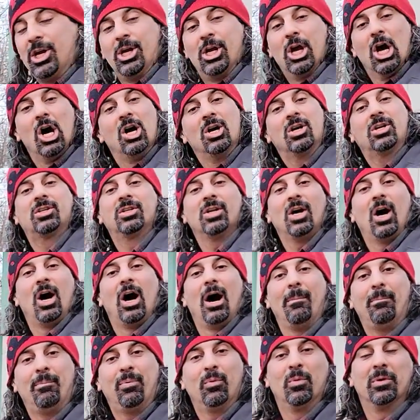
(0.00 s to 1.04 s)
gunked
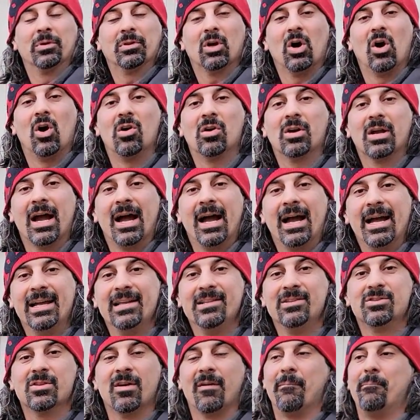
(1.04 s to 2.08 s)
up with all
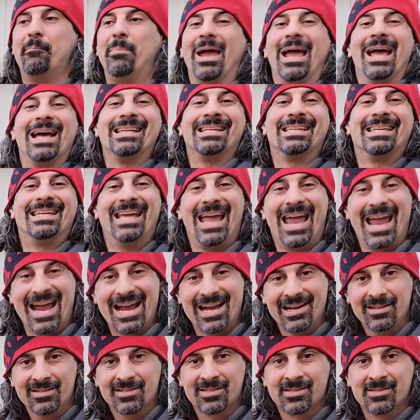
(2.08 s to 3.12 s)
kinds of bad
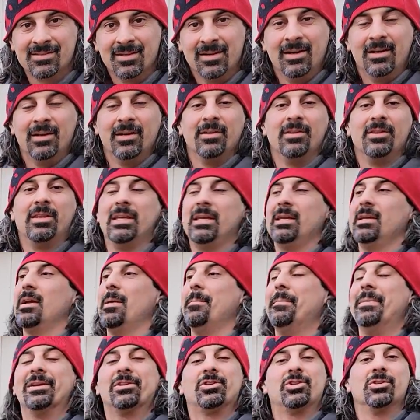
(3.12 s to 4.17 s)
gas. The
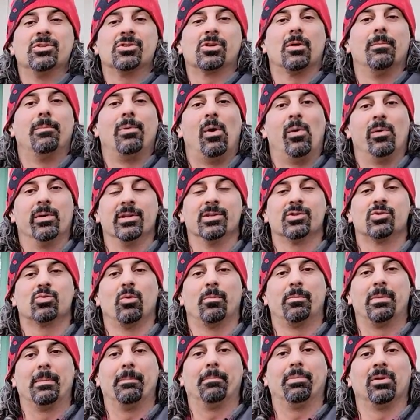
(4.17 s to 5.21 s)
emissions components will
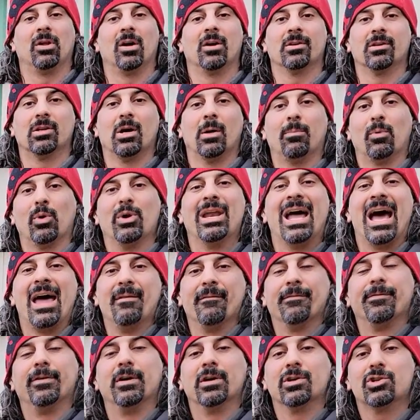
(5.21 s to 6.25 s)
be plugged up or
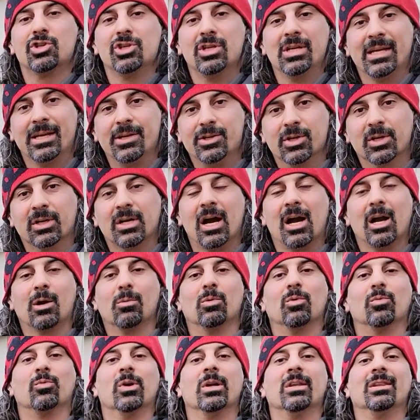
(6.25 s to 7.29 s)
non-functioning, and your car
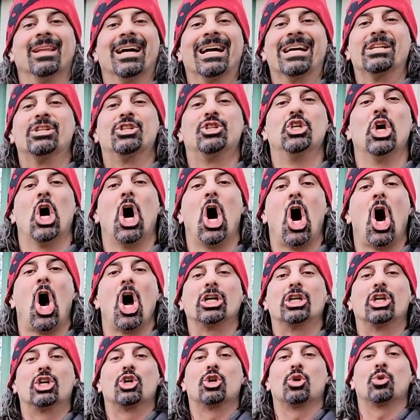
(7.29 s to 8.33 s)
will run like
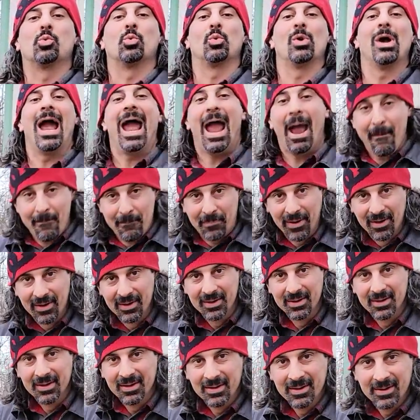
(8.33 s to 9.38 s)
dog crap.
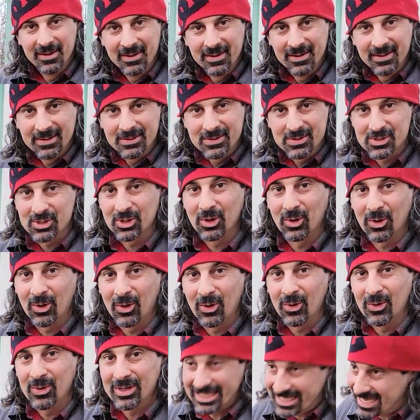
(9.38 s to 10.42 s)

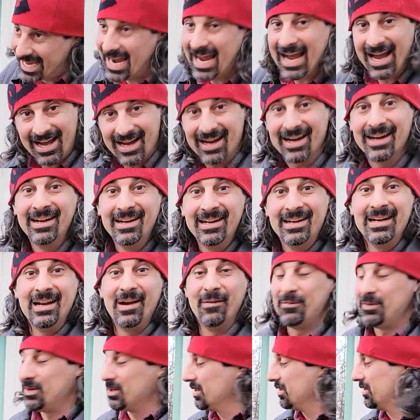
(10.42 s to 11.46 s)
So yeah,
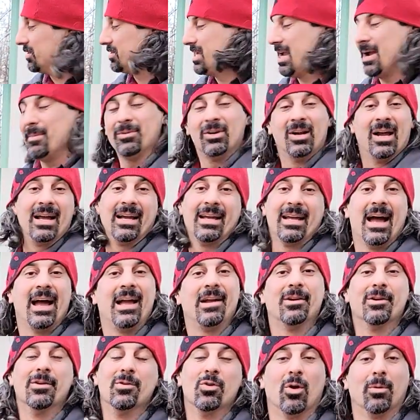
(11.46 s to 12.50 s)
if you're a Samurai guy,
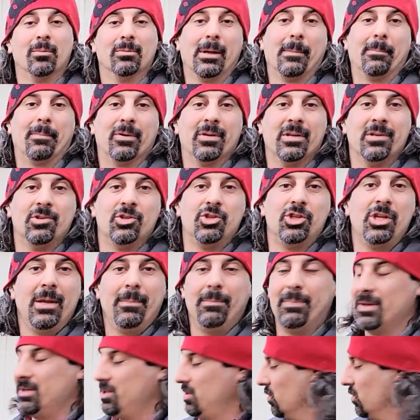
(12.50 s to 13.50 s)
you're normally pretty cheap and